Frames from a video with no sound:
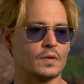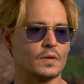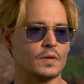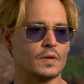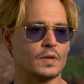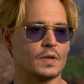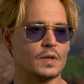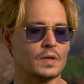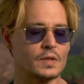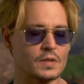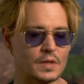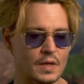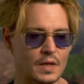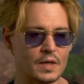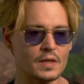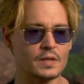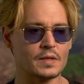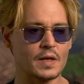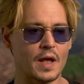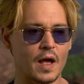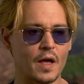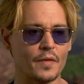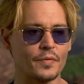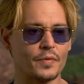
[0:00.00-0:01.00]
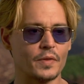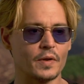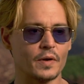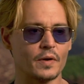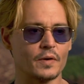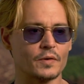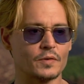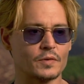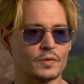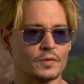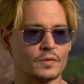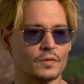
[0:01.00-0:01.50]
he's he's out
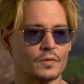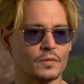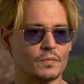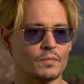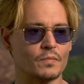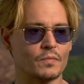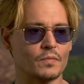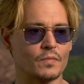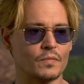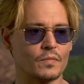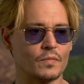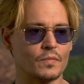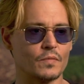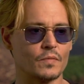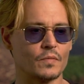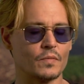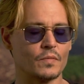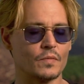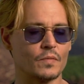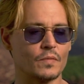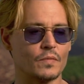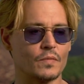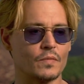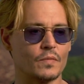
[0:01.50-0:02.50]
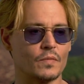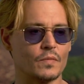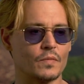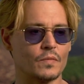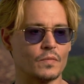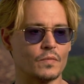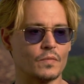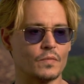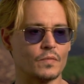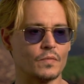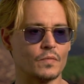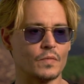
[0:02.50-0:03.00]
there to.
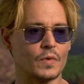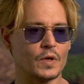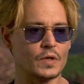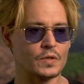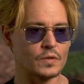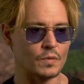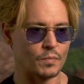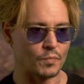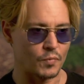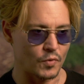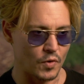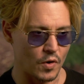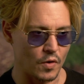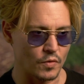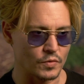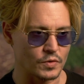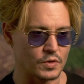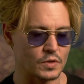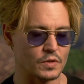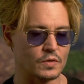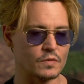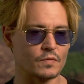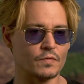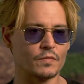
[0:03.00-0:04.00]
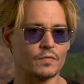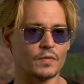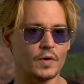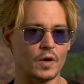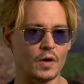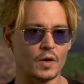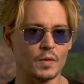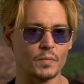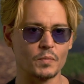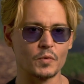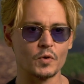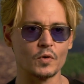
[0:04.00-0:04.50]
His approach is
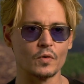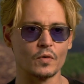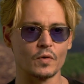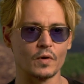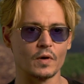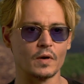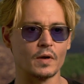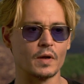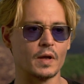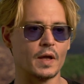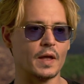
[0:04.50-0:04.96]
very pure,